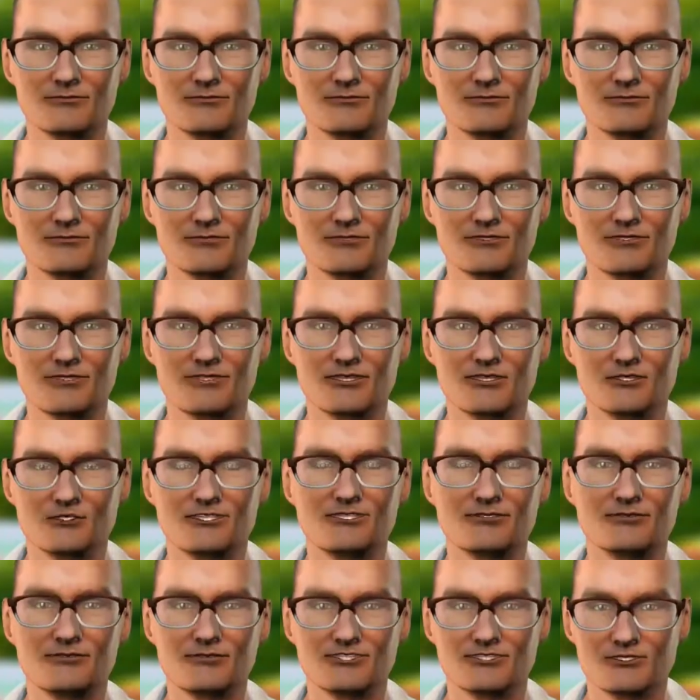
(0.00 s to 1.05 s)
Now,
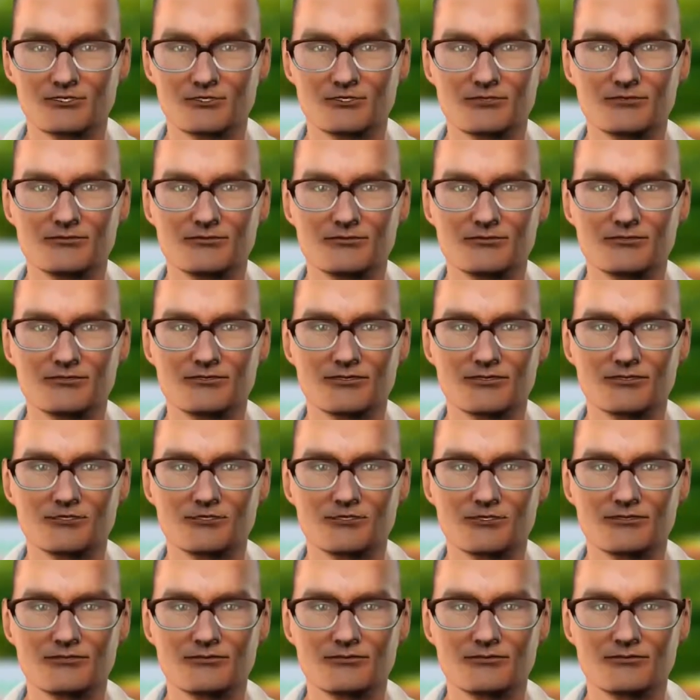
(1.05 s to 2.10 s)
obviously, such a
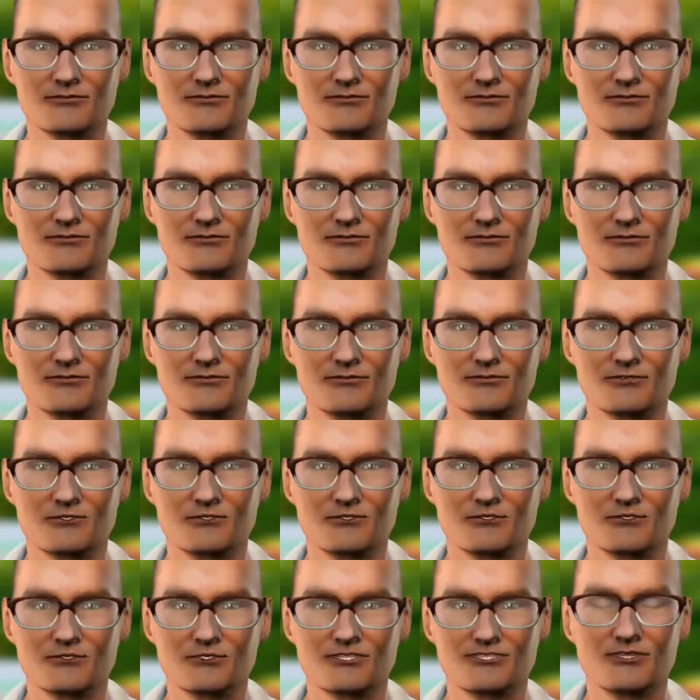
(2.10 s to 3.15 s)
character,
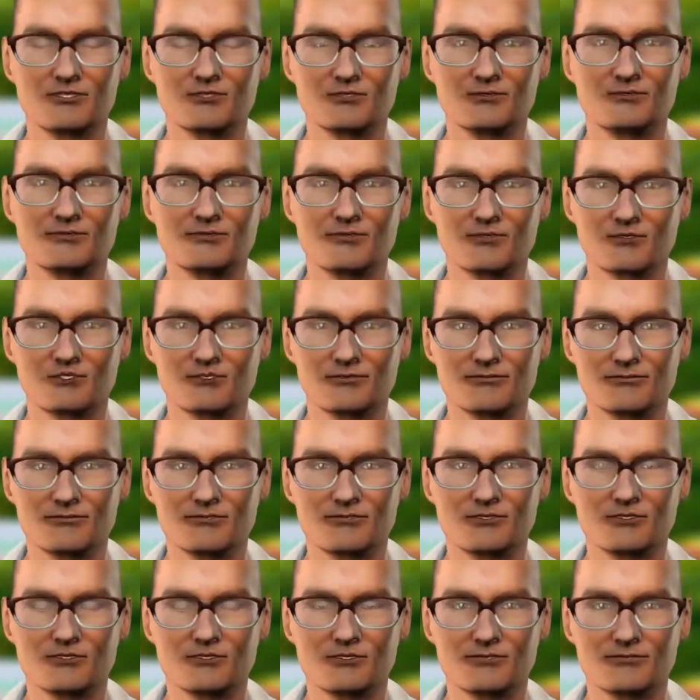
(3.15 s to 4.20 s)
such a
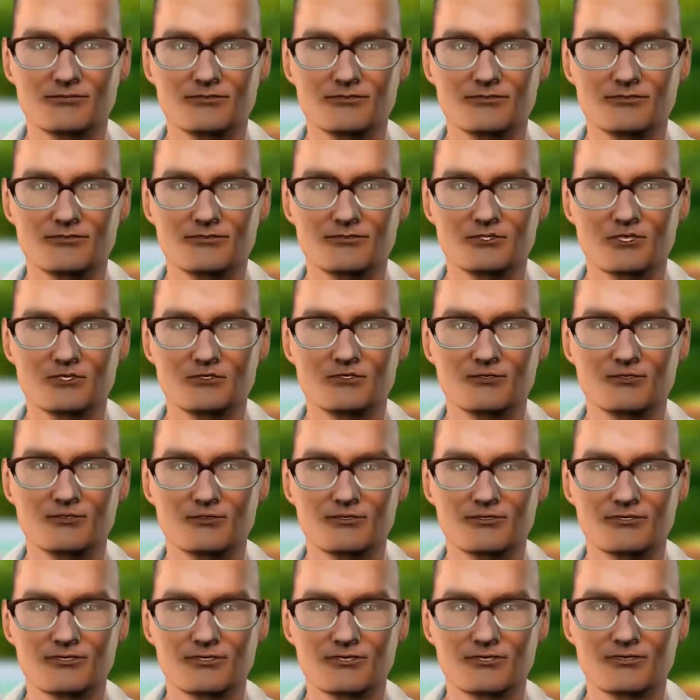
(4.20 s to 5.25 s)
personality would
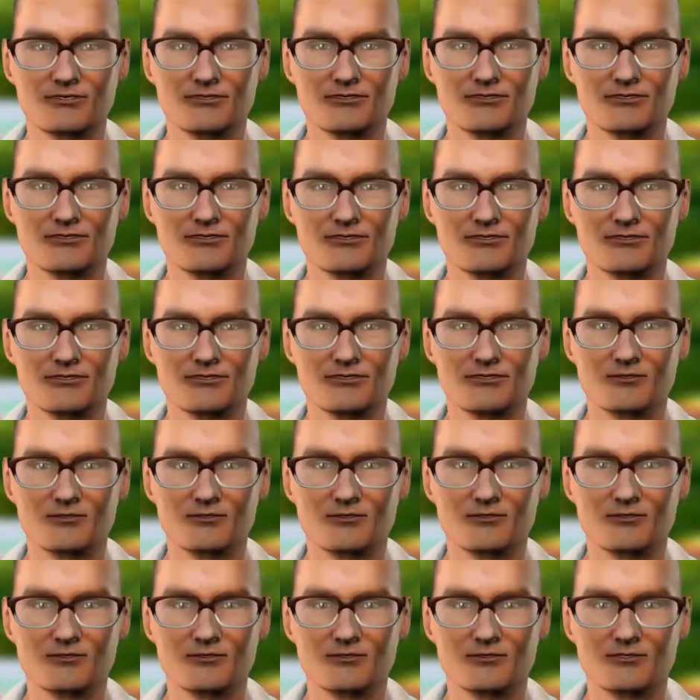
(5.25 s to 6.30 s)
display
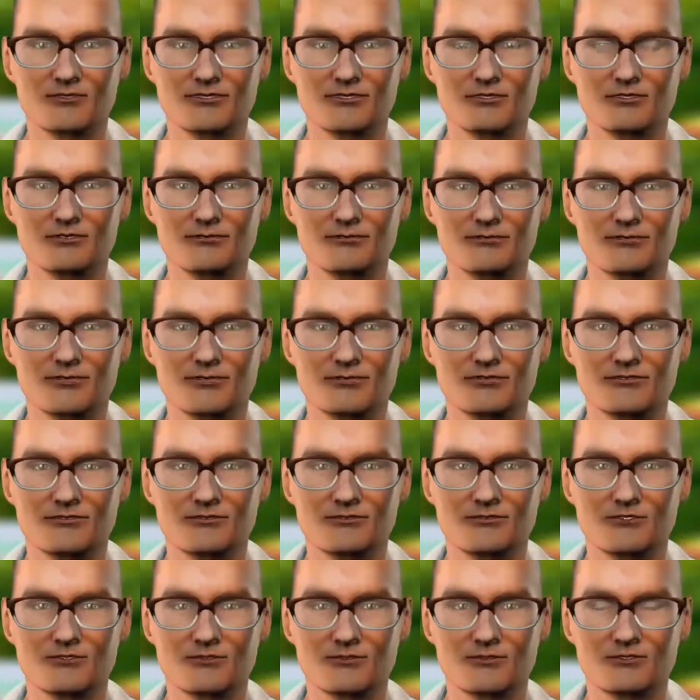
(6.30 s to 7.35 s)
various
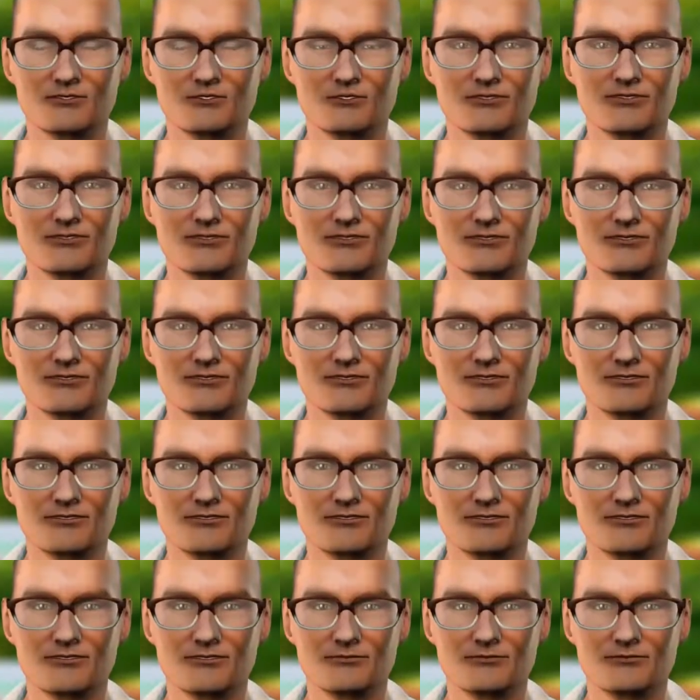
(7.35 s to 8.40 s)
characteristics,
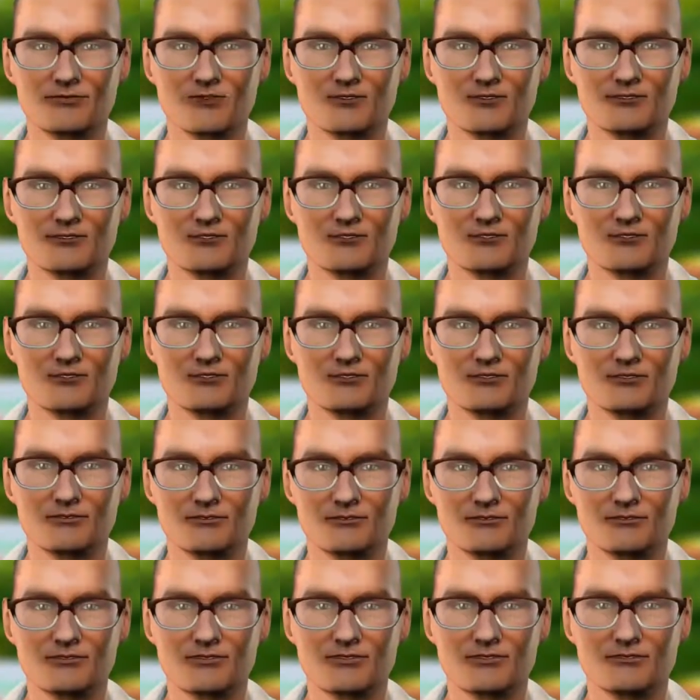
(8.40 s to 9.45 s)
and that there are
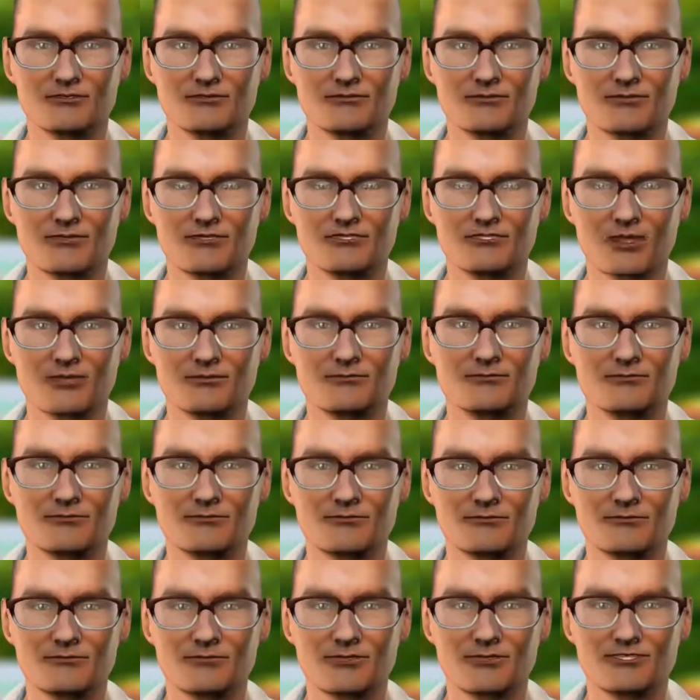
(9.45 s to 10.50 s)
certain things that
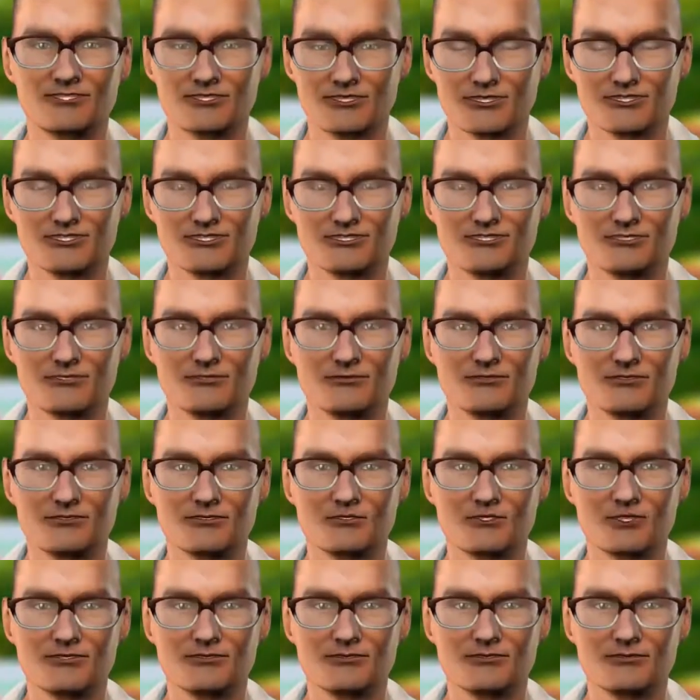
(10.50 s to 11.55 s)
would
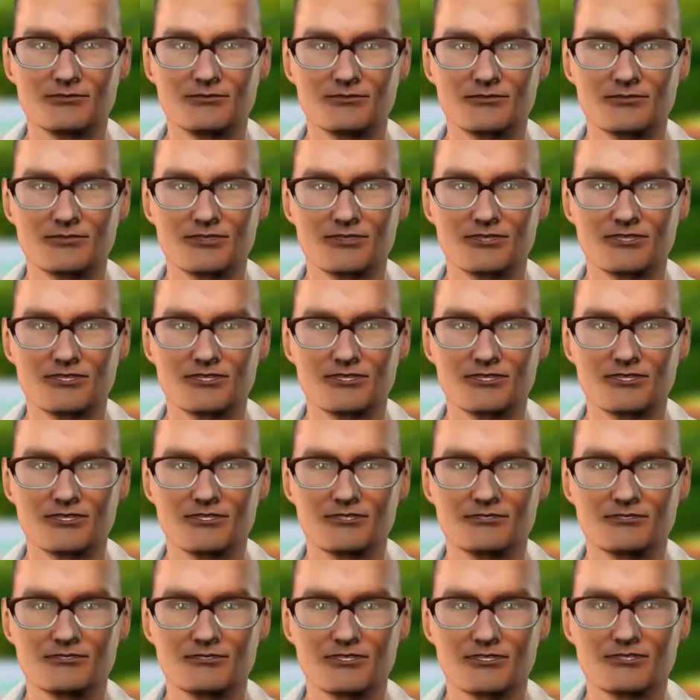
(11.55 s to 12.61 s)
necessitate
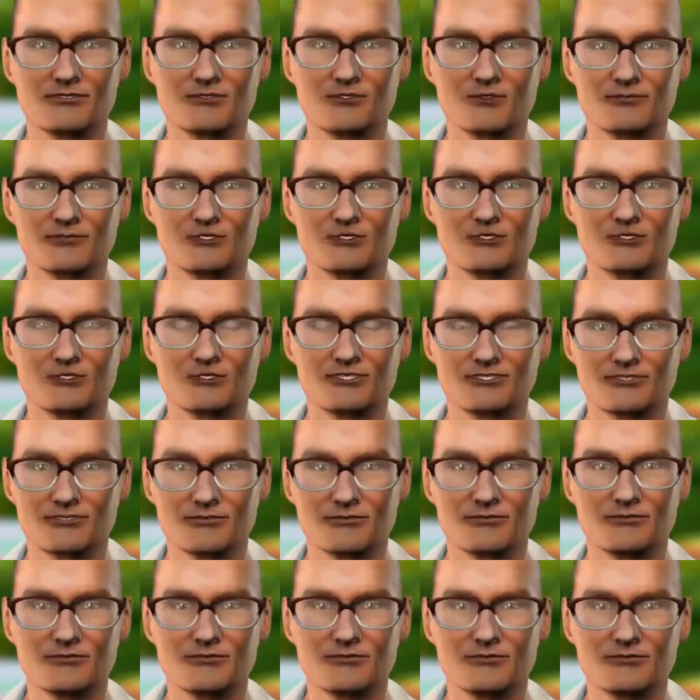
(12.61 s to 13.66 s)
the
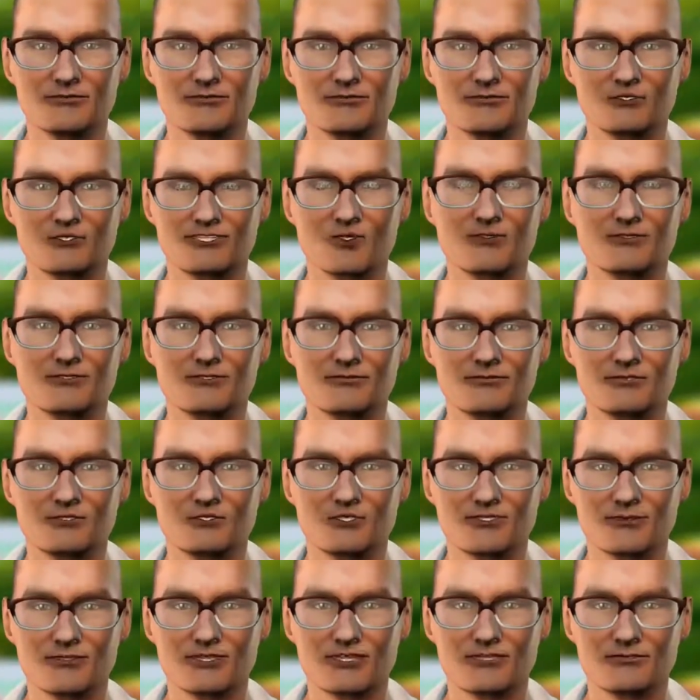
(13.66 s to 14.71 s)
effectiveness of such a
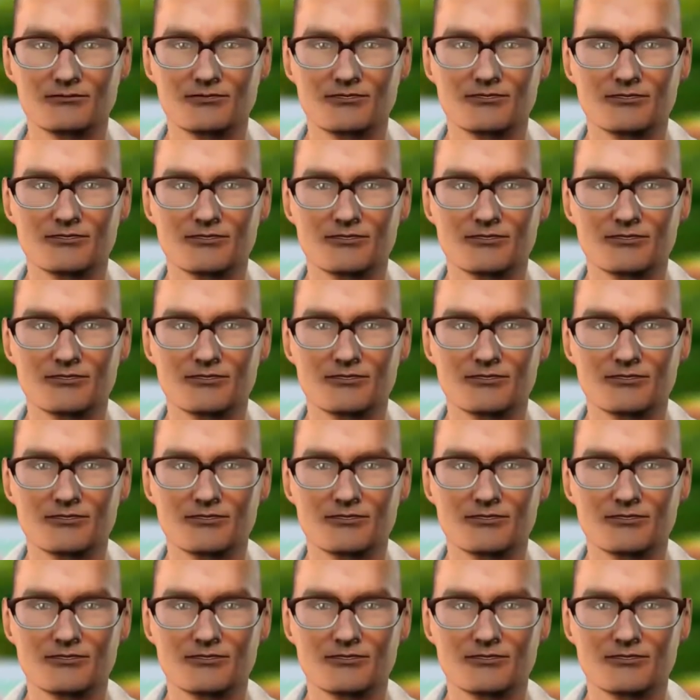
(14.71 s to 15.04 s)
deception.